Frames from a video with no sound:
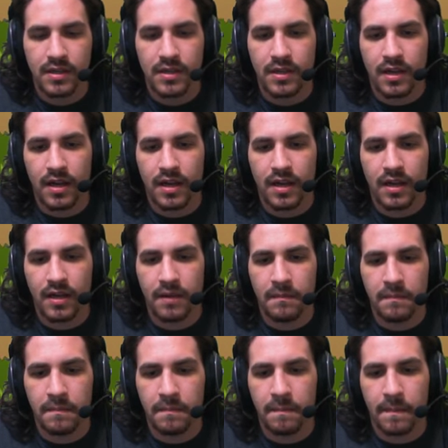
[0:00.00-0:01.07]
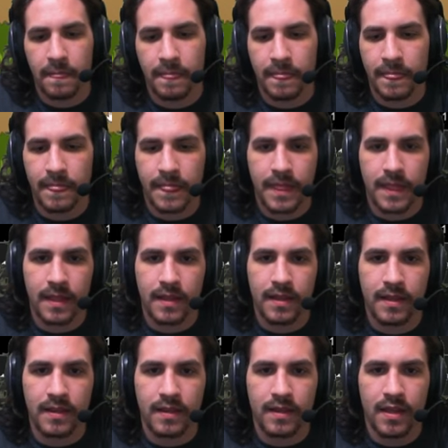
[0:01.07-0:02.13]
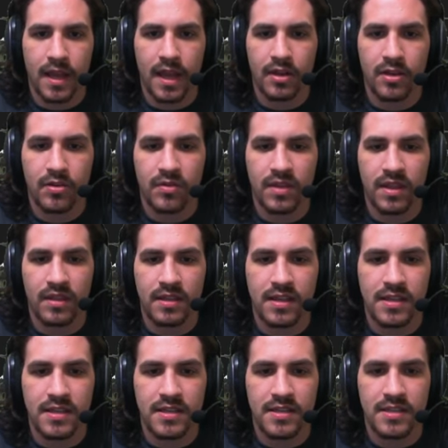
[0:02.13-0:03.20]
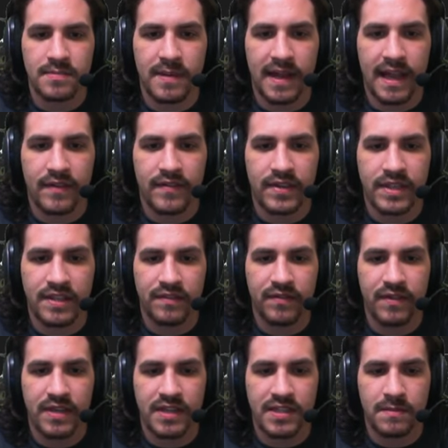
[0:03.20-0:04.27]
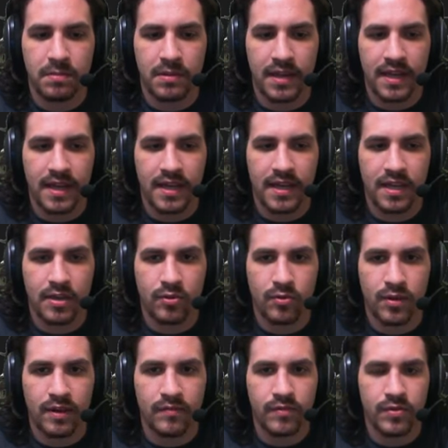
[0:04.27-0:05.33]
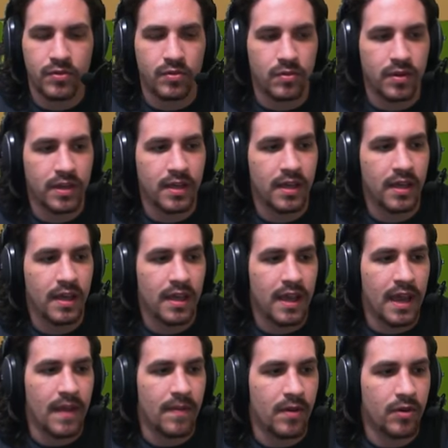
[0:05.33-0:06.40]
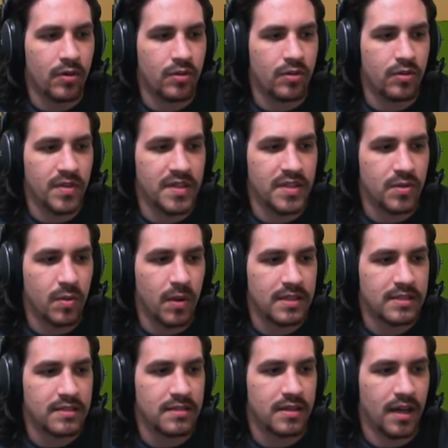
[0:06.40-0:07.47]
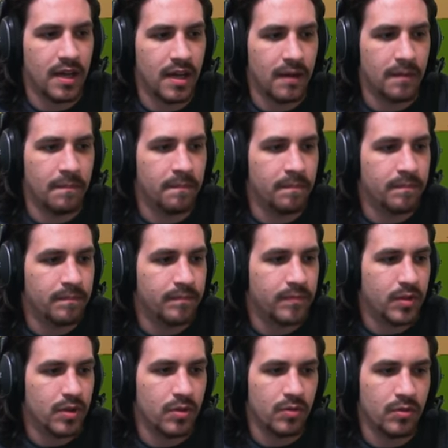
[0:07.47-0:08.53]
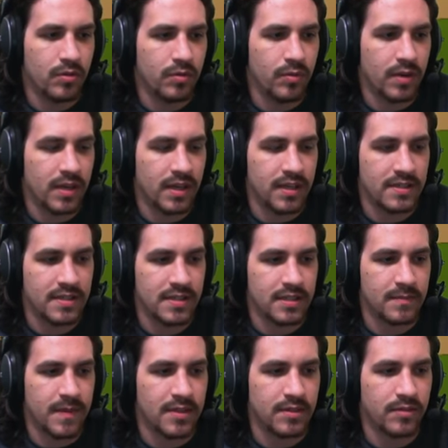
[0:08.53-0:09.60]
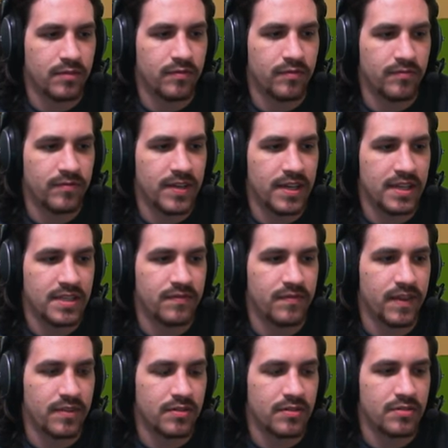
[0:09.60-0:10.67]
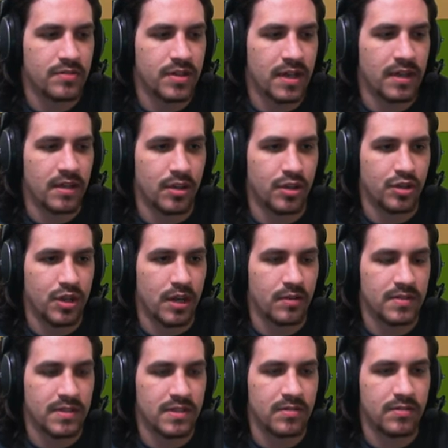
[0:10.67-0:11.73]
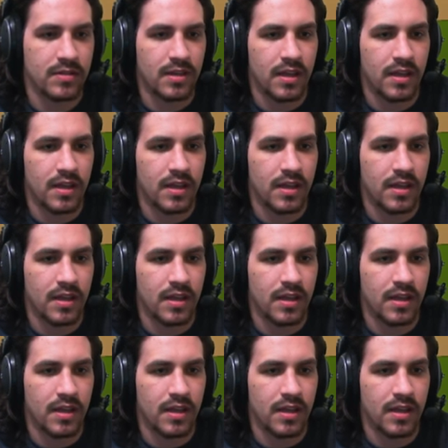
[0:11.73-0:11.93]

Um, and you get these by having the Phoenix Blade in your inventory. And then you can do these quests. Um, you get six magical phoenix feathers and the Shadow Silk.